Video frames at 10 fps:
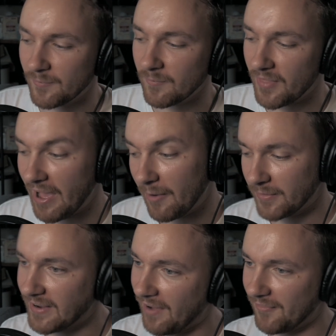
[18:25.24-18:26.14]
there
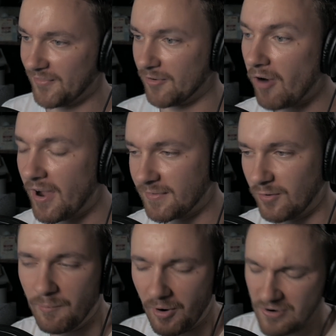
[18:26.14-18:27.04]
would have the right
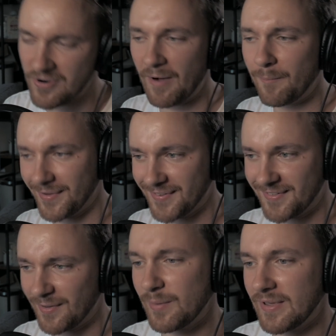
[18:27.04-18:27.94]
sort of moral compass
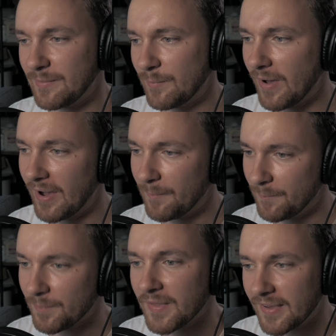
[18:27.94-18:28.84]
to be
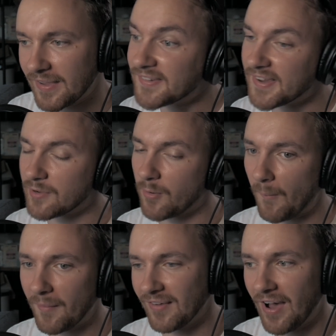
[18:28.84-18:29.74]
continuing
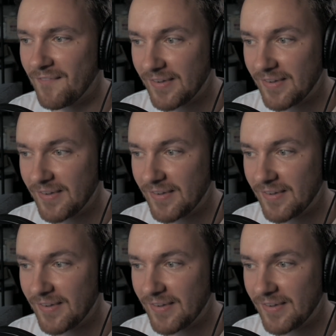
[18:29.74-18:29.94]
with life in a